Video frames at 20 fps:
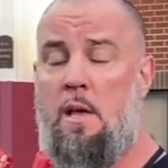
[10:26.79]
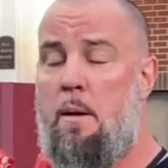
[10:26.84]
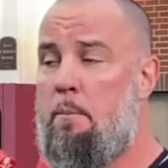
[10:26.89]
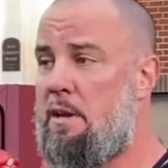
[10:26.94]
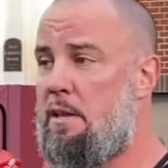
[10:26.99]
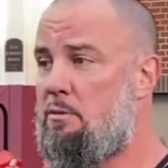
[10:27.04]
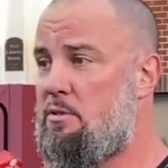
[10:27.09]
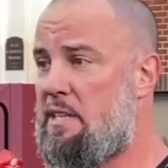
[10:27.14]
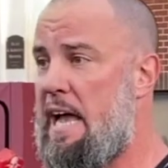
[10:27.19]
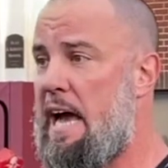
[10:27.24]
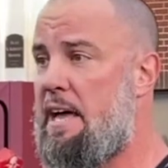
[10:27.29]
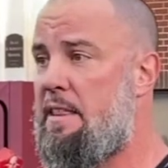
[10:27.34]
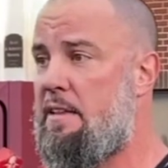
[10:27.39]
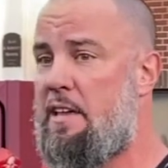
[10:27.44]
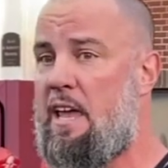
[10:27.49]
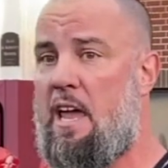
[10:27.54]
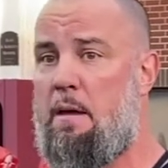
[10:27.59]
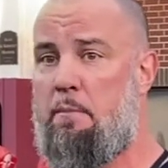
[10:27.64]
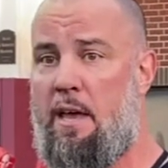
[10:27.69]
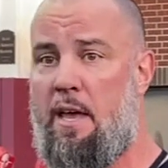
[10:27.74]
But he was a guy that
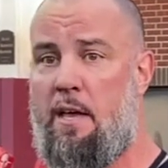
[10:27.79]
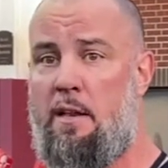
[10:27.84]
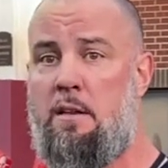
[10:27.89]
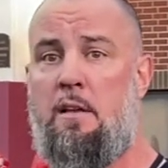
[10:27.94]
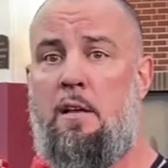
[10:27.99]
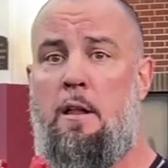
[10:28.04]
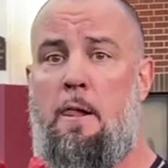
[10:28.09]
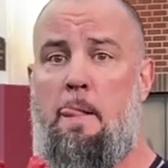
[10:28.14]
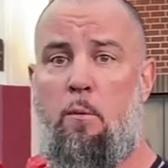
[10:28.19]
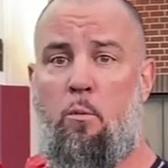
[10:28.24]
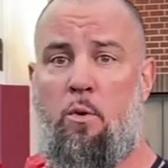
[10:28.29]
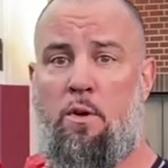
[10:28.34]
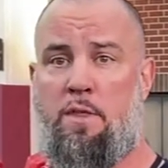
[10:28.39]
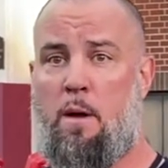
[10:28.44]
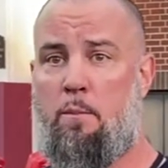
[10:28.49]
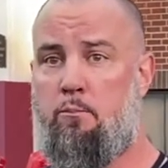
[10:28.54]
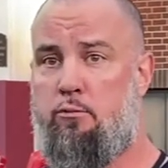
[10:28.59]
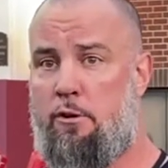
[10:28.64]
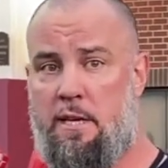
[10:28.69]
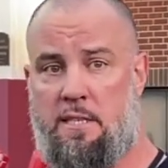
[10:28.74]
came in with
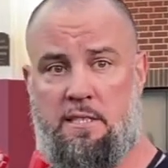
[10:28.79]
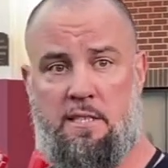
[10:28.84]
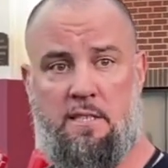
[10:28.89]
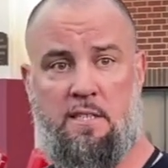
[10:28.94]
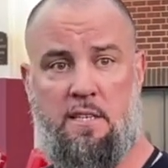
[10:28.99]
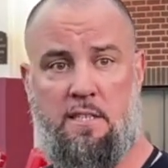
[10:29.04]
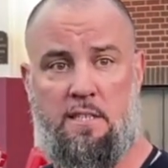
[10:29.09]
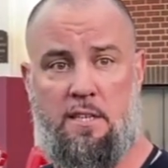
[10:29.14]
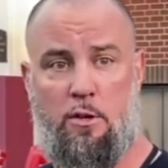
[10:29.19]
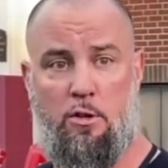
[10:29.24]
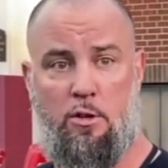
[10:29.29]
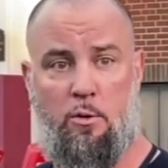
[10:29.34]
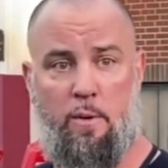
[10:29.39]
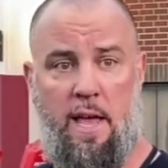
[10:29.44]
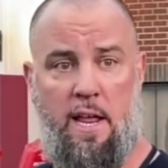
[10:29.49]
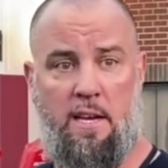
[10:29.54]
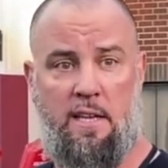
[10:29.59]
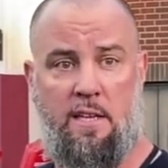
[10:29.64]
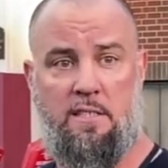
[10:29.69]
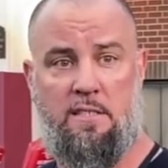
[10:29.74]
a pre-existing deal that we
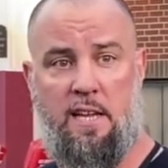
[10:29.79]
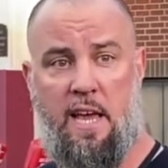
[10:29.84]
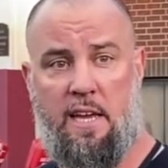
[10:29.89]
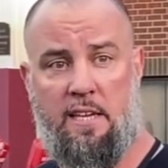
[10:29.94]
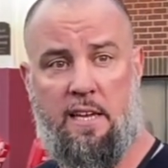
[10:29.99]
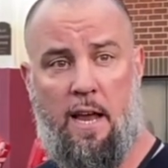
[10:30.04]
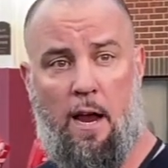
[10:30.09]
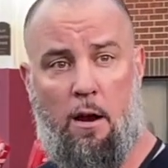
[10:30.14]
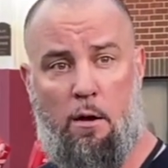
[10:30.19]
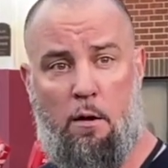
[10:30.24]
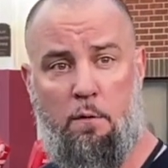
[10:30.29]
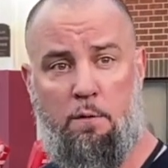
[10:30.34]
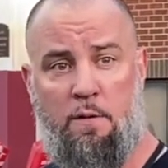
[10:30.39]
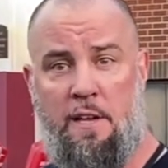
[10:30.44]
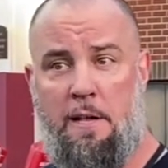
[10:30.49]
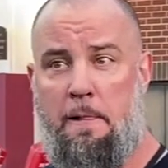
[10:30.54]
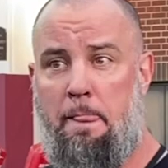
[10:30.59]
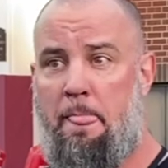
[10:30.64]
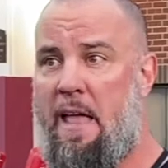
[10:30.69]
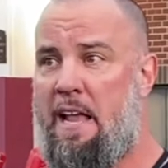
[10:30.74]
had to get taken care of,
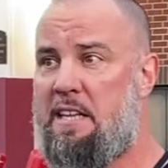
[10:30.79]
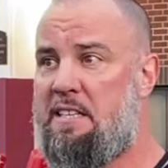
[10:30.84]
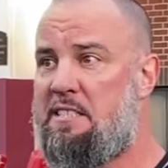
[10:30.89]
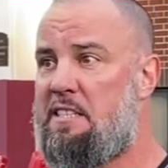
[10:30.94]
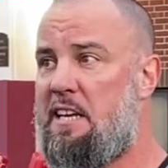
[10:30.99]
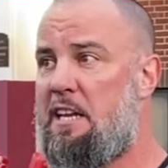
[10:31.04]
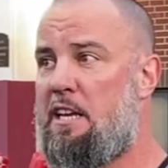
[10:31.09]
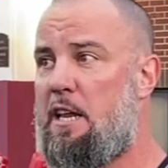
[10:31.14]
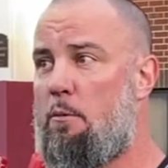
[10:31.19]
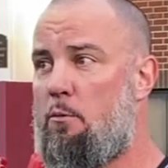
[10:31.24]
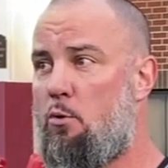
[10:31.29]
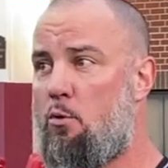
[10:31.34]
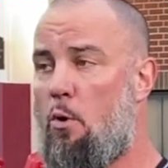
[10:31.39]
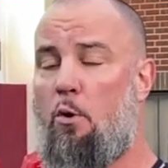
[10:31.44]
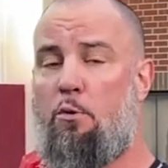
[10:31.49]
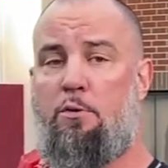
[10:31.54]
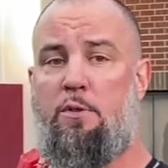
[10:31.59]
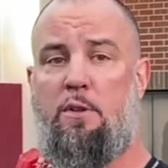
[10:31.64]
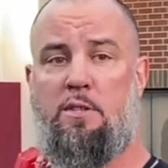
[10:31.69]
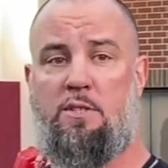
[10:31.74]
and seeing him
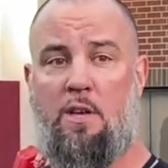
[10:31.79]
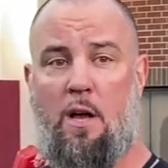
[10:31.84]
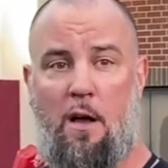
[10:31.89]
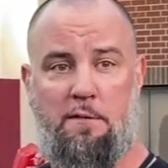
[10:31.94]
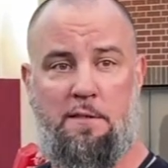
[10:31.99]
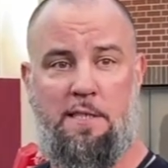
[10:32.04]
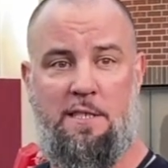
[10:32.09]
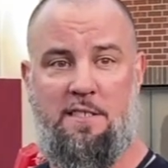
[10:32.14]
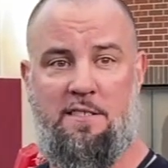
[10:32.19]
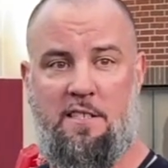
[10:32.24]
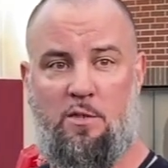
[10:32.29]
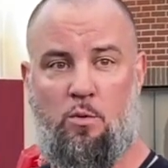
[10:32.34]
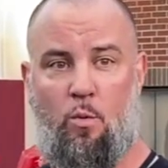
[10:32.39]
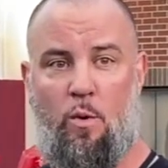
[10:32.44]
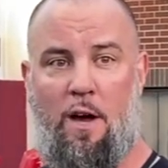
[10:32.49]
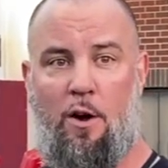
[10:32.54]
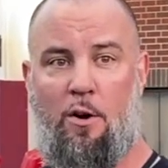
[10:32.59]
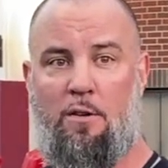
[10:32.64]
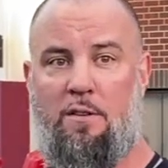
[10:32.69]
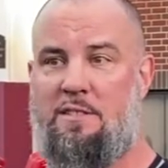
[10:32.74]
grow through this offseason as
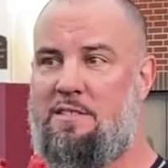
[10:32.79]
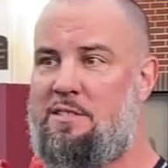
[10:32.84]
well.